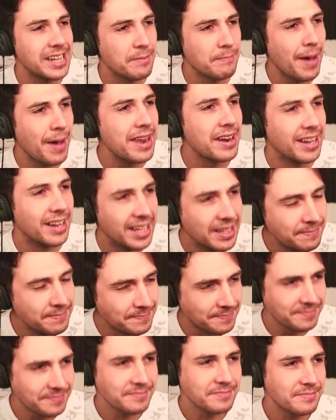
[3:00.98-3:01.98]
competitor.
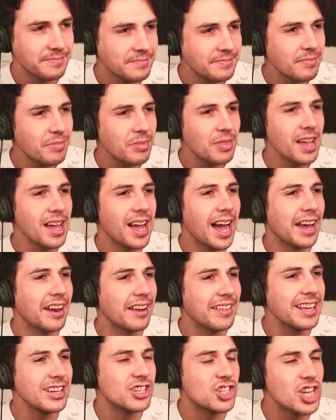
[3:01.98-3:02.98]
And
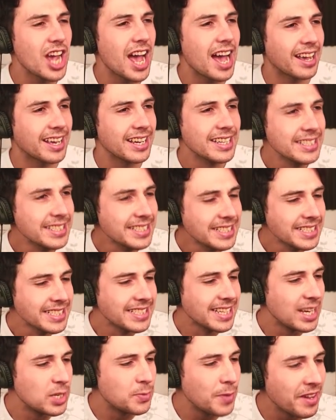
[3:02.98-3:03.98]
I think
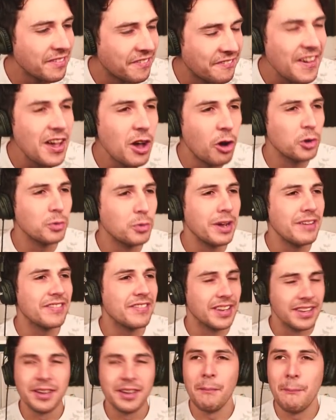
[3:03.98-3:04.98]
Jack is being filled with
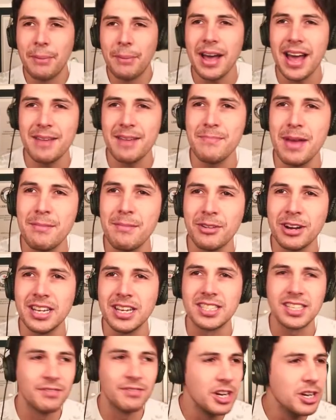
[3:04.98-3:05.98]
bad
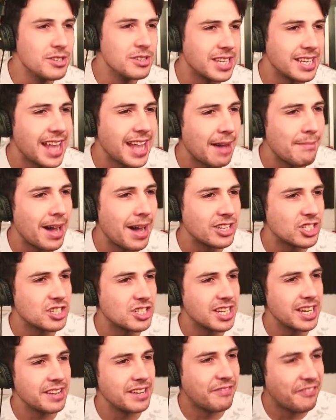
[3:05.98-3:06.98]
memories of losing that match as
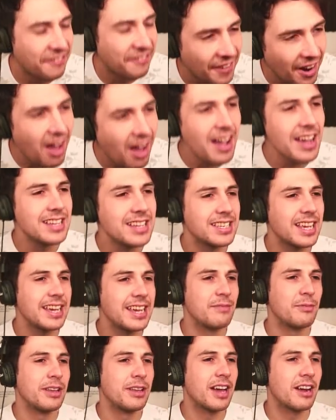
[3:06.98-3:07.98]
he flies
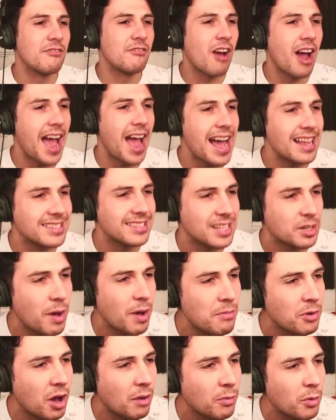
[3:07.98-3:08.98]
in with a right hand to
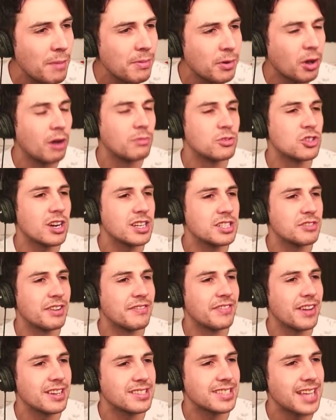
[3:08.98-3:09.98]
Kwebbelkop. Kwebbelkop tried to
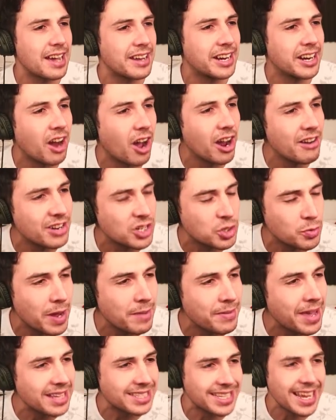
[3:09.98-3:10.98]
reverse that in an Irish
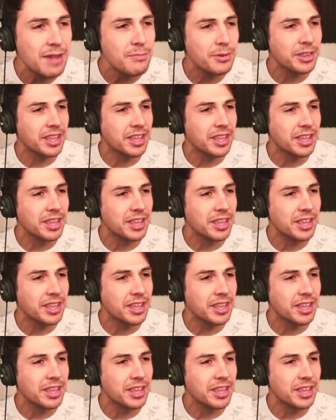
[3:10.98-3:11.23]
whip, gets hit